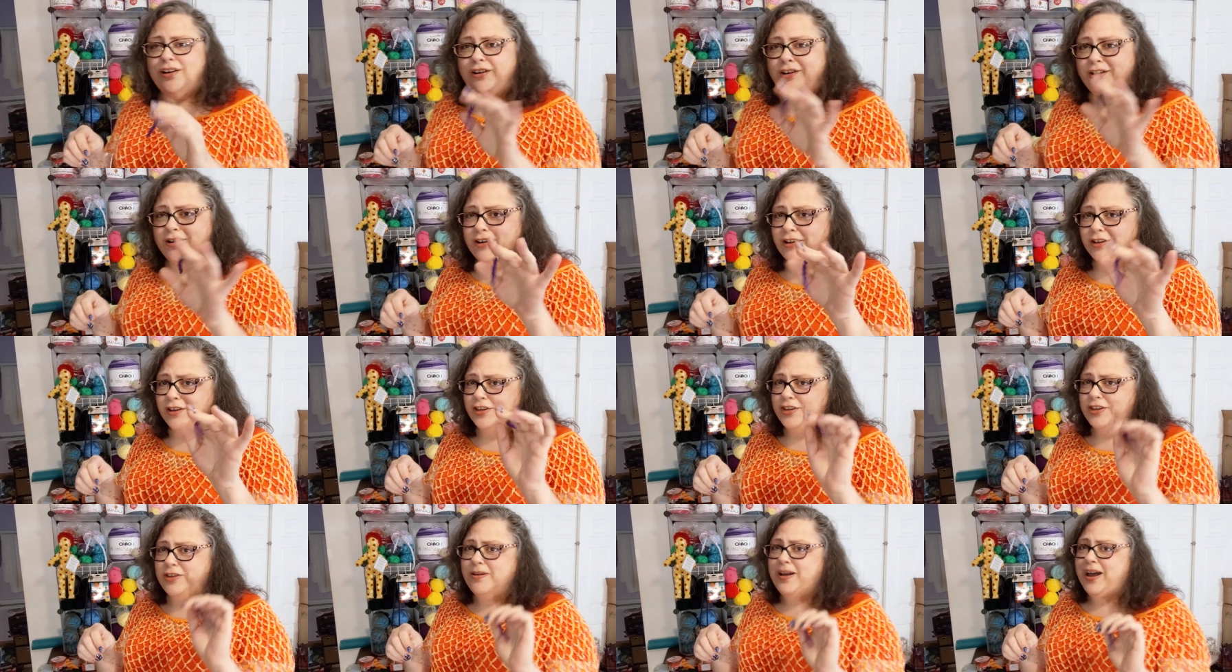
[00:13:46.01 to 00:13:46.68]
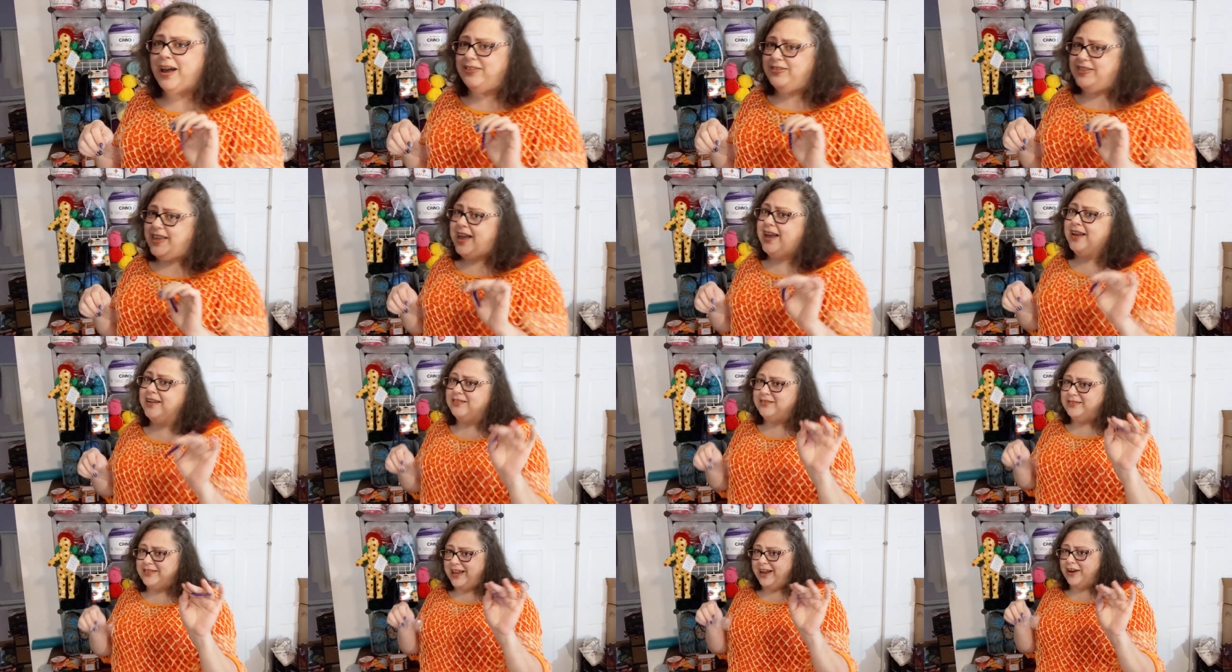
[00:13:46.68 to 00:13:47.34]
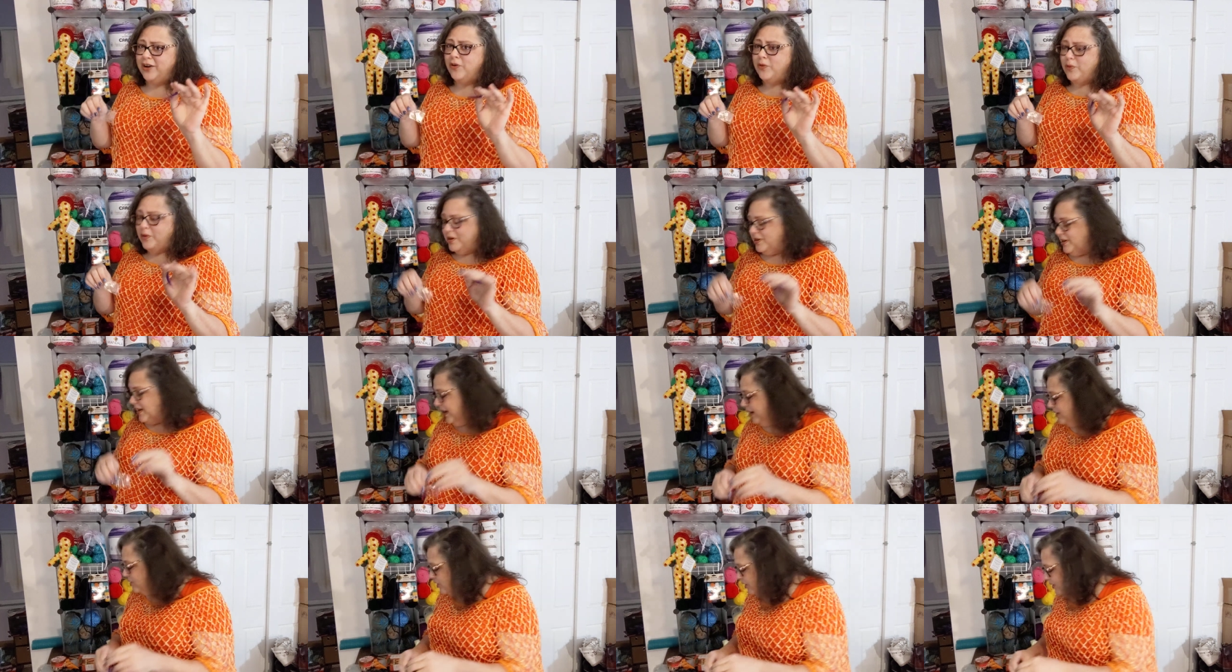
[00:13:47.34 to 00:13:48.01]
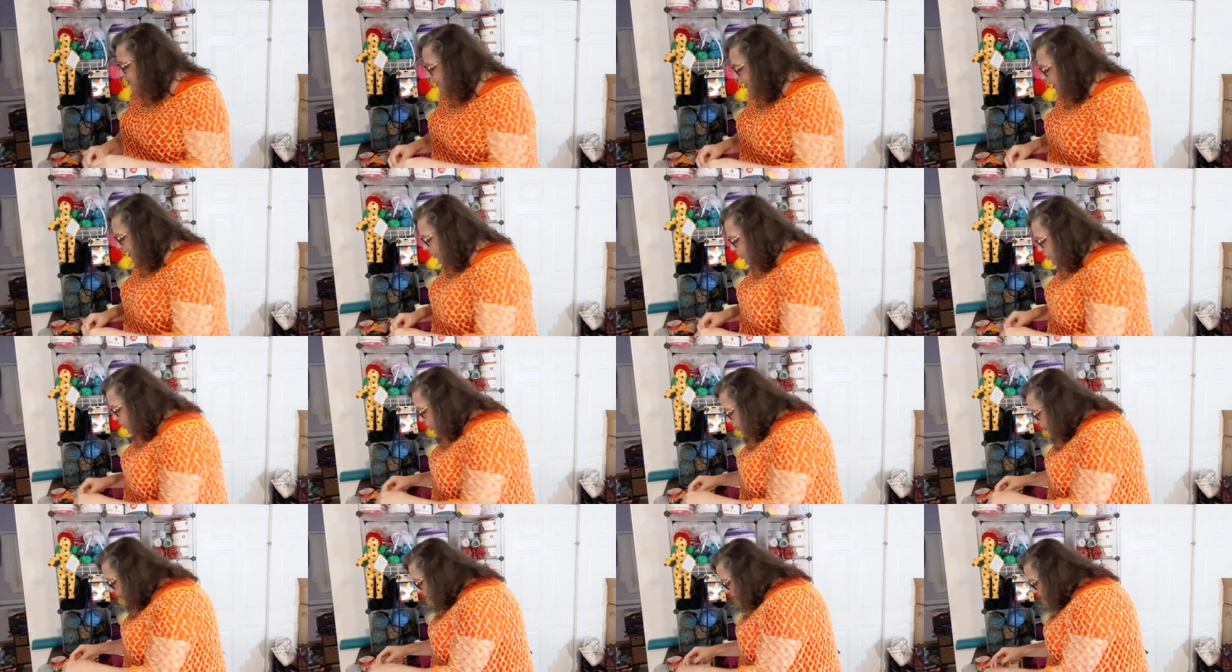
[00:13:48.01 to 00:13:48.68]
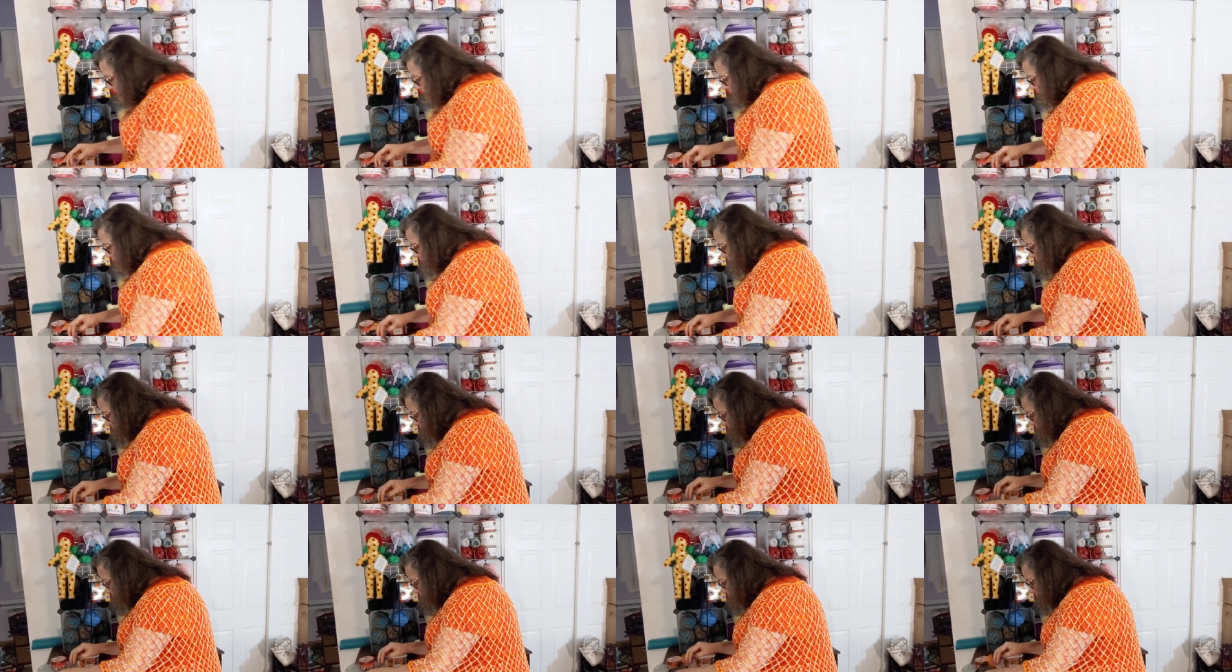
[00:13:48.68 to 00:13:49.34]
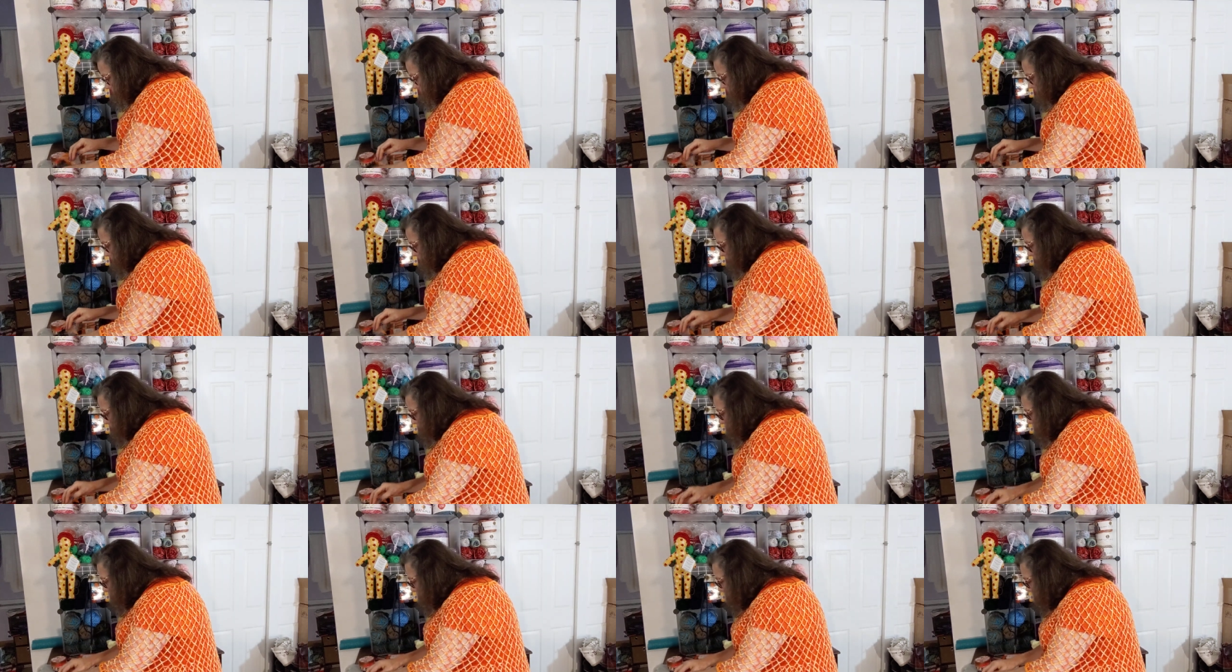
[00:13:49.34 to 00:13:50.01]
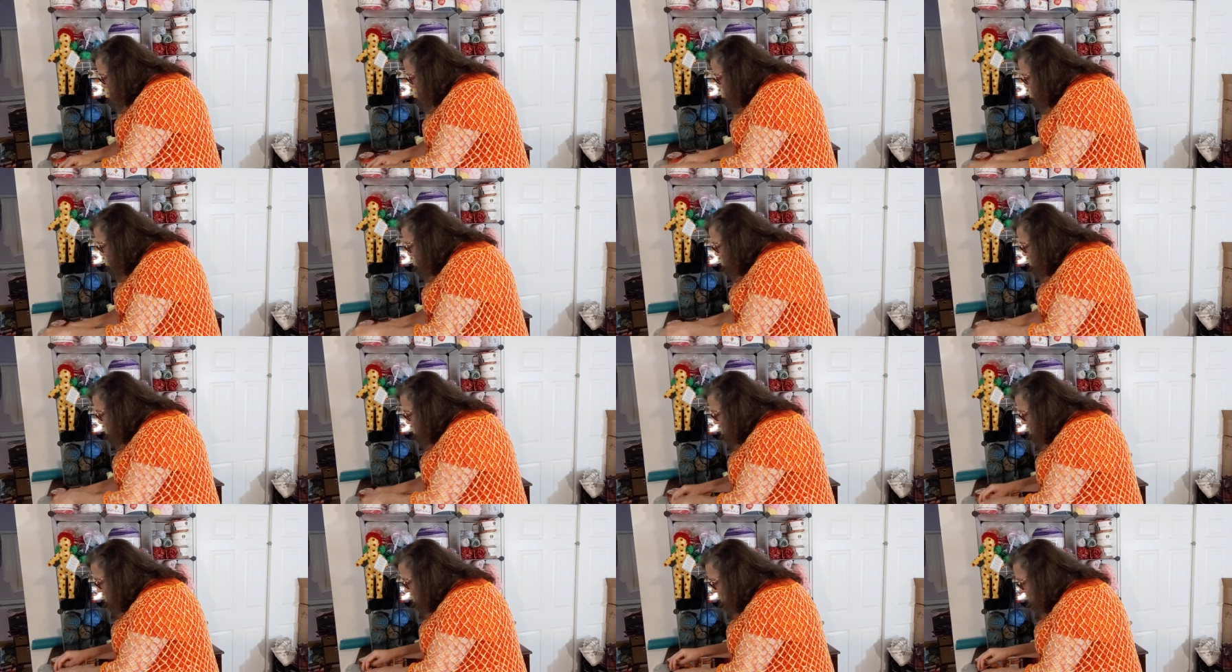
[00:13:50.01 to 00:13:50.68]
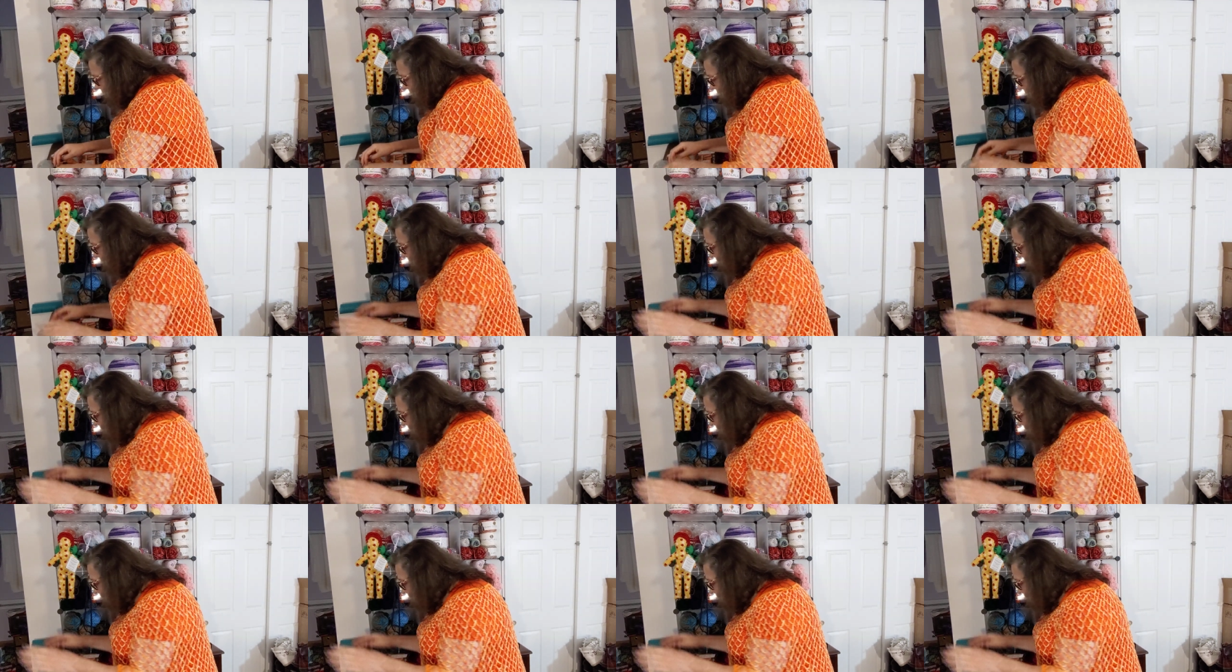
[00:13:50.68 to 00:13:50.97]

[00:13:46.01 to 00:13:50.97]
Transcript: Girl, you got that coordination thing going on. Okay.